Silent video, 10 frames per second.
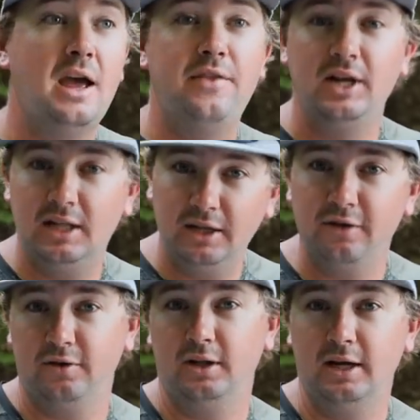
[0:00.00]
and then
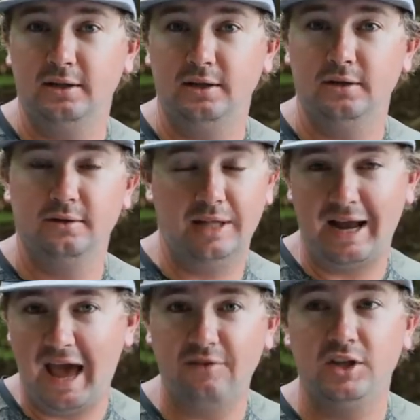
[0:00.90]
clear for a lot of the year.
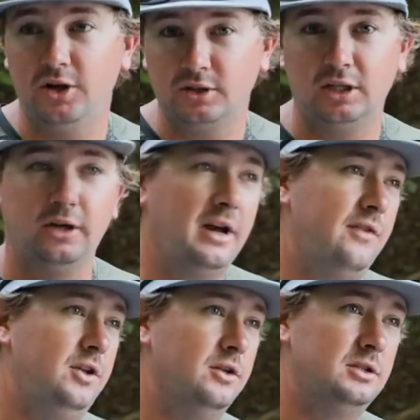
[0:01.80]
Like half the year's clear,
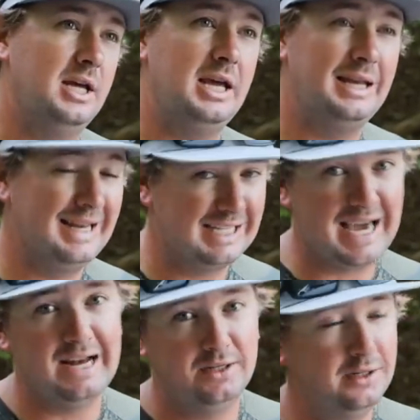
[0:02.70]
half the year's stained, and it's
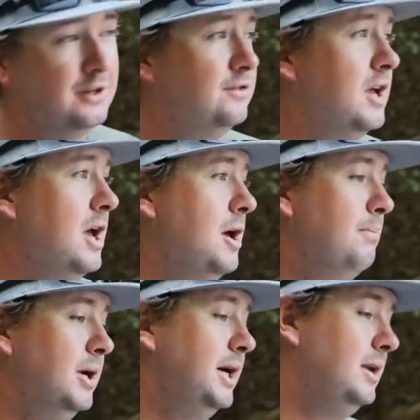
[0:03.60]
kind of tough.
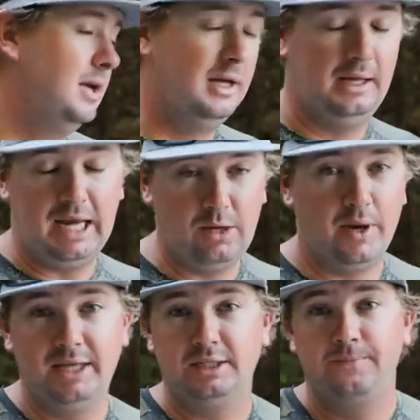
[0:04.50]
But
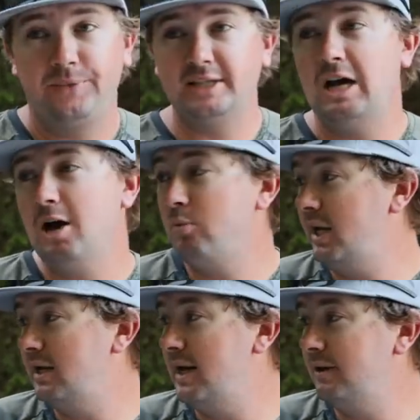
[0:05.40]
anyways, that's how I
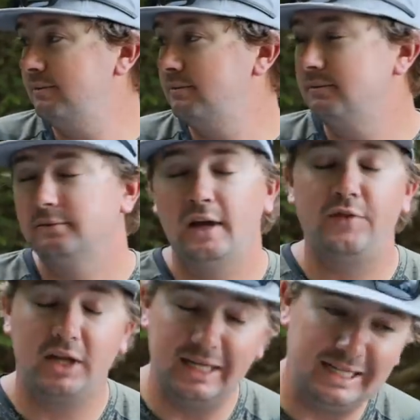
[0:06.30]
break it down.
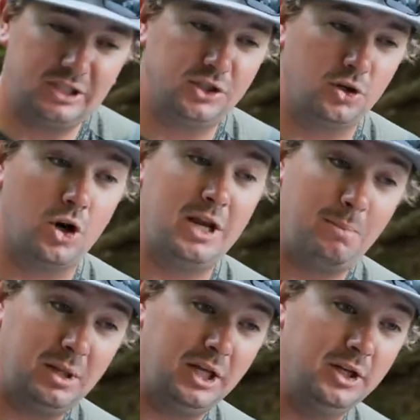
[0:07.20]
If the conditions are typically